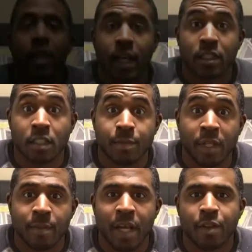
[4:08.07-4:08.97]
guys, it's
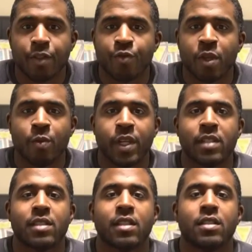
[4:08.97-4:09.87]
been about three
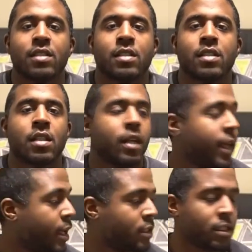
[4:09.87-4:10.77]
weeks since
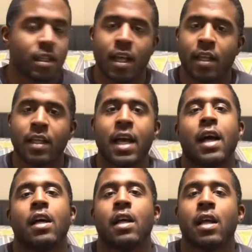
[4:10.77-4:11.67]
Angela and I
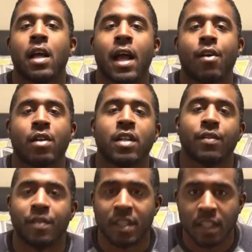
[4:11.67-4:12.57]
got our
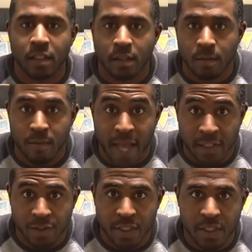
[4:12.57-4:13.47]
Tuft and Needle
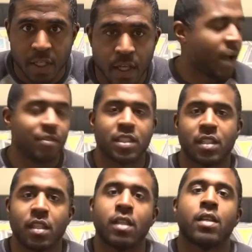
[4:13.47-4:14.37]
mattress.
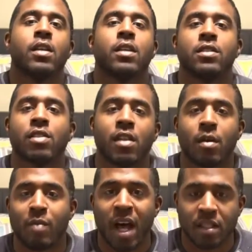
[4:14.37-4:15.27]
Obviously, you saw the
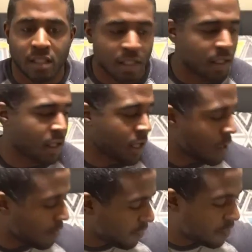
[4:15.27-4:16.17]
unboxing.
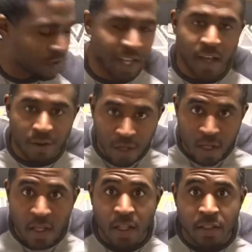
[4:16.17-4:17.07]
Um, it filled out
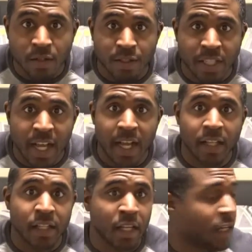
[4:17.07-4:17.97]
sole
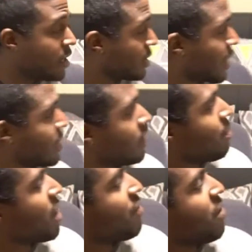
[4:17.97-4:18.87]
side. Uh, it's actually the
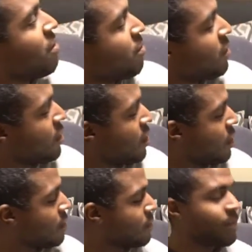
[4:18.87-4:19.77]
bed frame. Put it
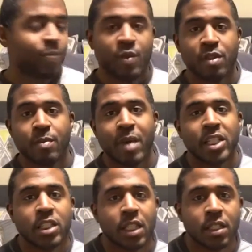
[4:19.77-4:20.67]
on with the
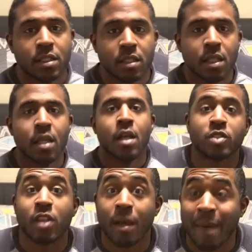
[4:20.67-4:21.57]
bed sheets.
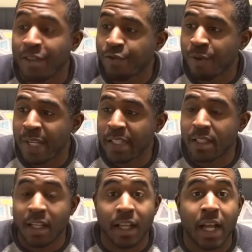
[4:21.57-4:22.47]
So yeah, about three
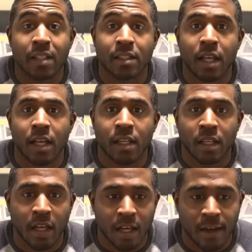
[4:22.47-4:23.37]
weeks, and I gotta say,
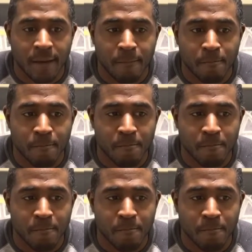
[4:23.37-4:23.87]
um,